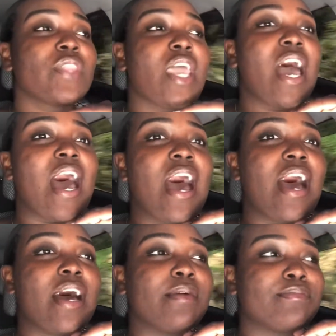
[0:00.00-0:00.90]

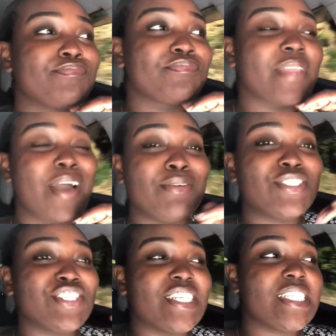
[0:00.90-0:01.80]
I
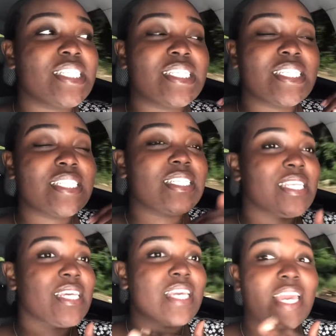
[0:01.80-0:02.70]
was just
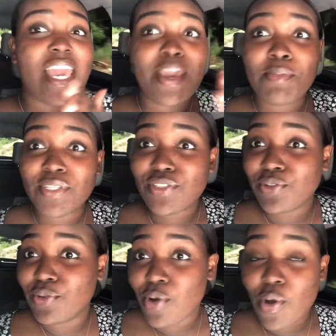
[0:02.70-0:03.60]
able
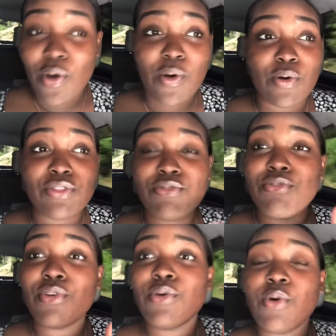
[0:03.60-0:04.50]
to go
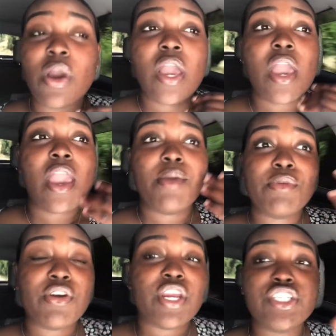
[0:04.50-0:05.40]
through
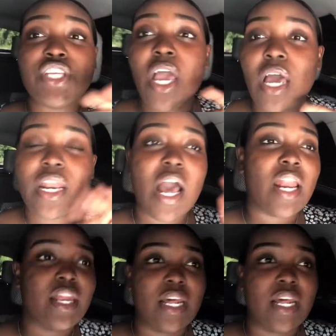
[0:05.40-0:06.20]
immigration, all of that